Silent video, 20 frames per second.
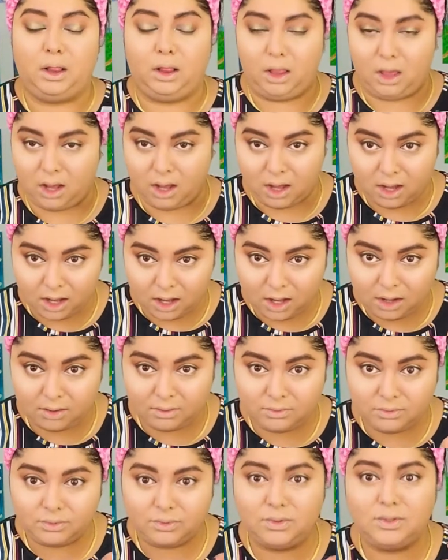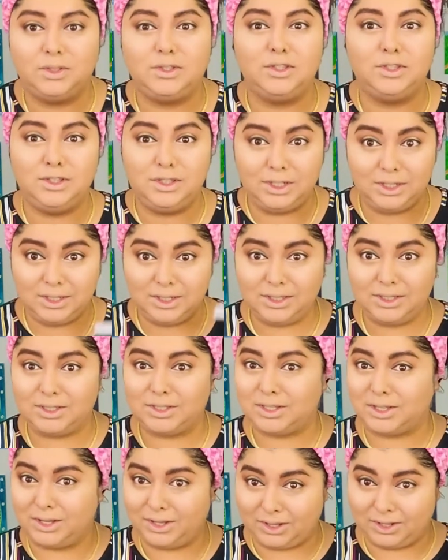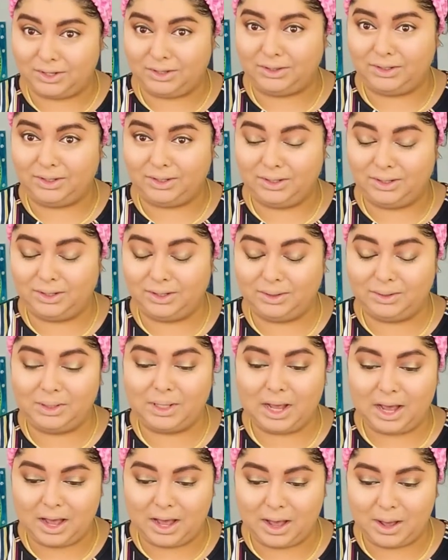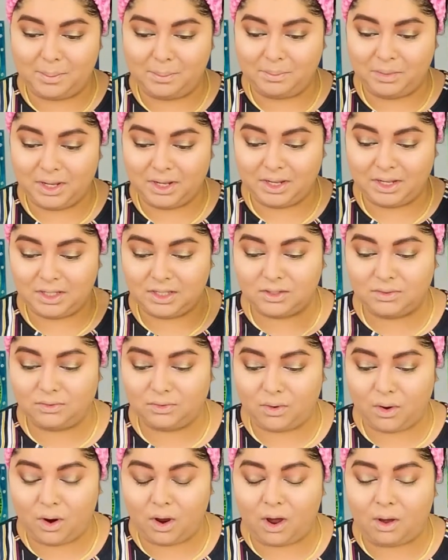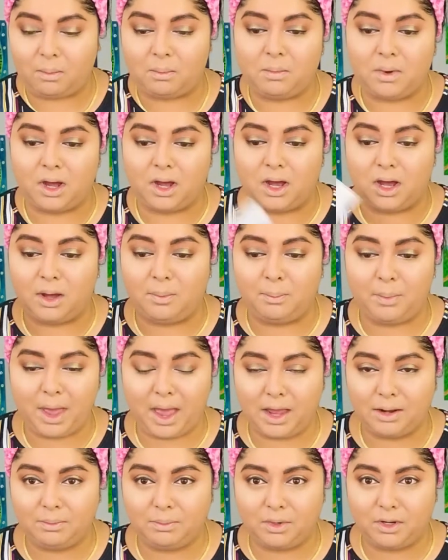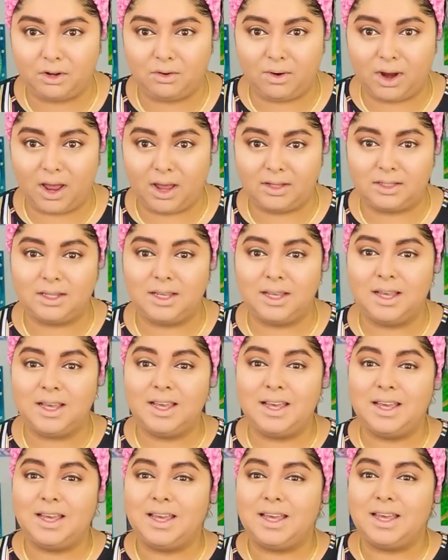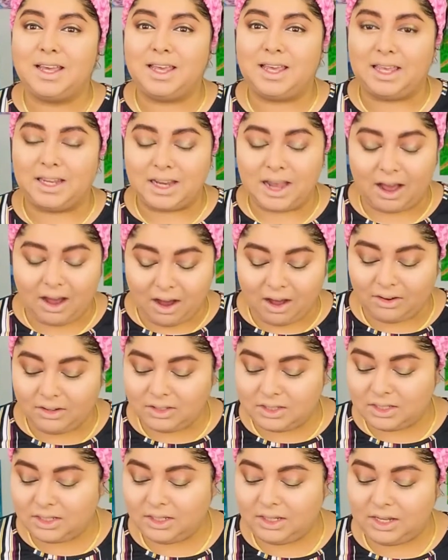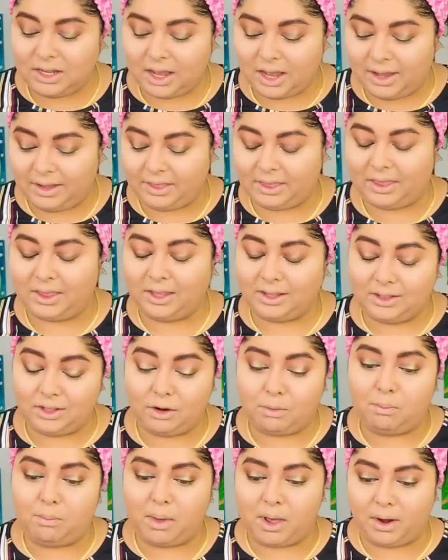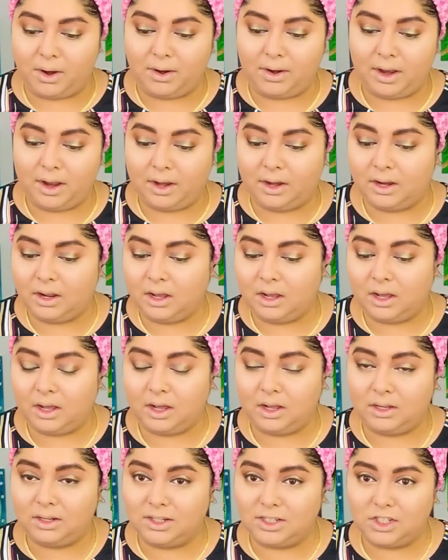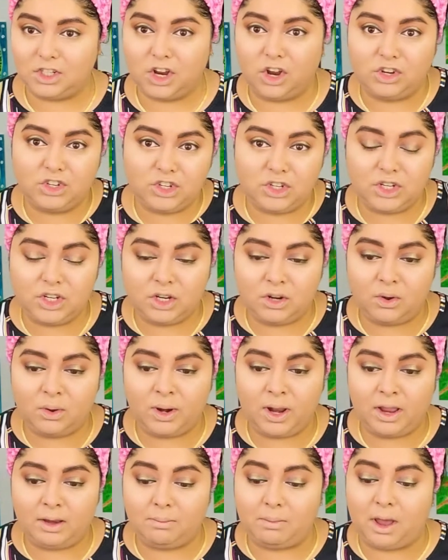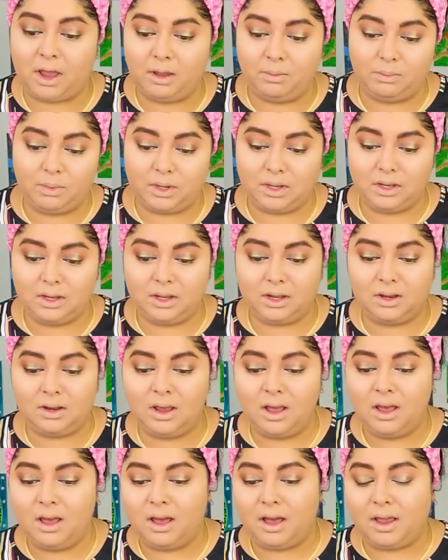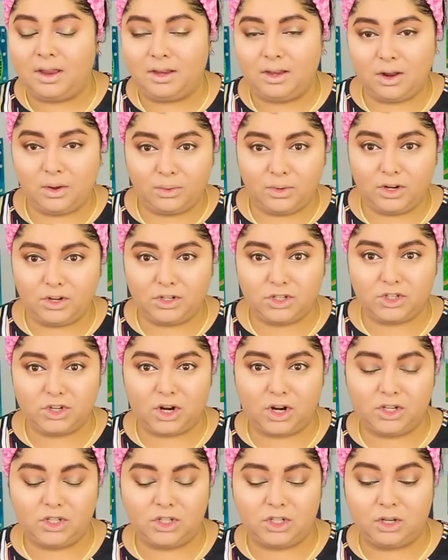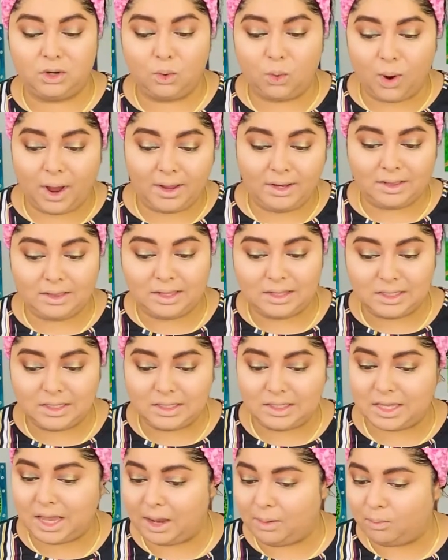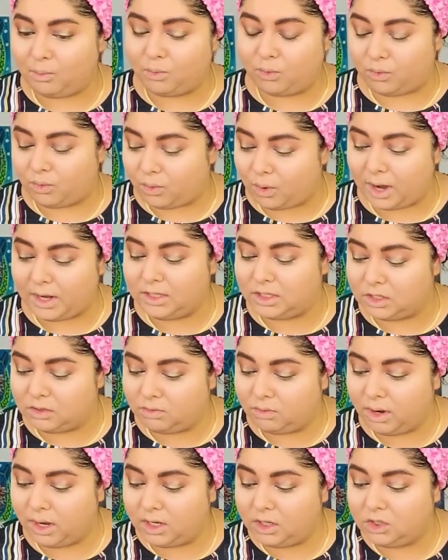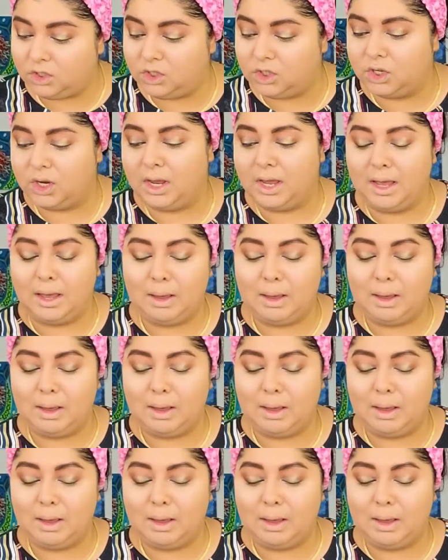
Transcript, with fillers: love these little minis from Pat McGrath. And honestly, I think they're better than Natasha Denona, in my opinion. I know they're charging quite the same price range,